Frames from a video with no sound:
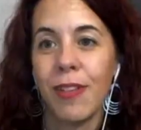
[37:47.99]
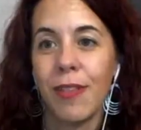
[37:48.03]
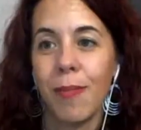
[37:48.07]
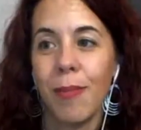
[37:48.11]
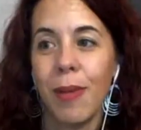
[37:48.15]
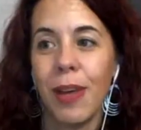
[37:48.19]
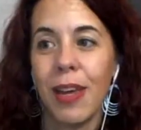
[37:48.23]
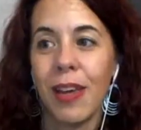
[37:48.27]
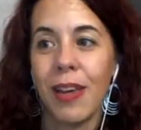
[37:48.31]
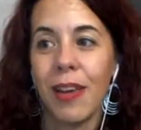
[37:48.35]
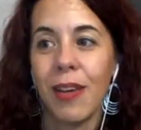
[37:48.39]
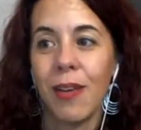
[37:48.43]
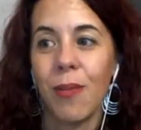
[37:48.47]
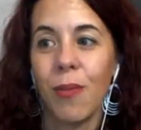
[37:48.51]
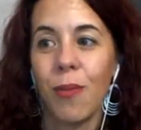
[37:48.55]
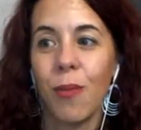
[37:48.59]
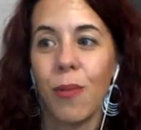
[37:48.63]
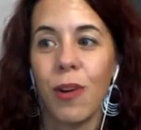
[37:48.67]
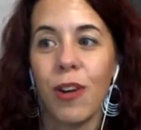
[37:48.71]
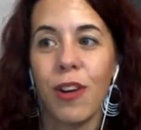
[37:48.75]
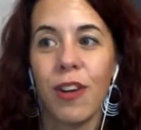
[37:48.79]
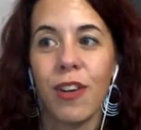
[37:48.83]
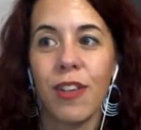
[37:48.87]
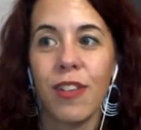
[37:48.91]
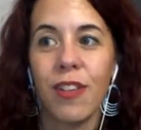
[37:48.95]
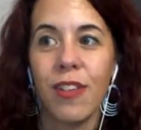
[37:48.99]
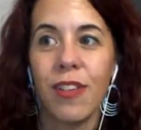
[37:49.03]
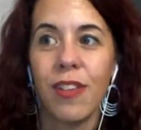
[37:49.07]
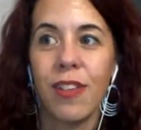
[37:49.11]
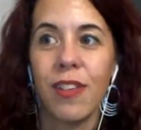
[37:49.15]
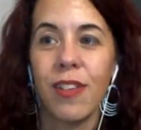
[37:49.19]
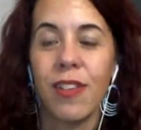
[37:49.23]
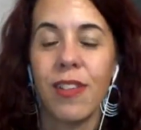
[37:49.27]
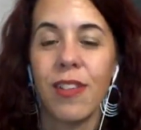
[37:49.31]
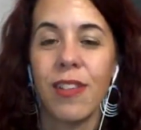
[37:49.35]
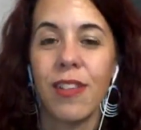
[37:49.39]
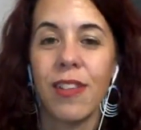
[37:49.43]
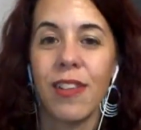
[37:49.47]
make it worse,
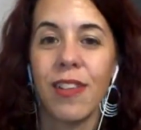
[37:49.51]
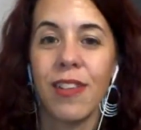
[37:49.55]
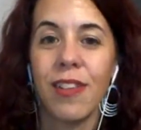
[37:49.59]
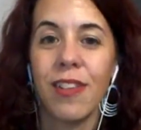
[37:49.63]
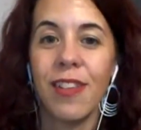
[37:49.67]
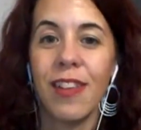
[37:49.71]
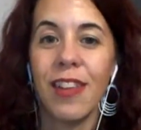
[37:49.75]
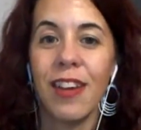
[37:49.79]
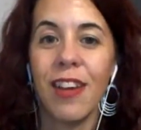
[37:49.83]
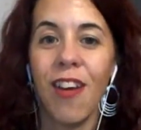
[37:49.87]
because then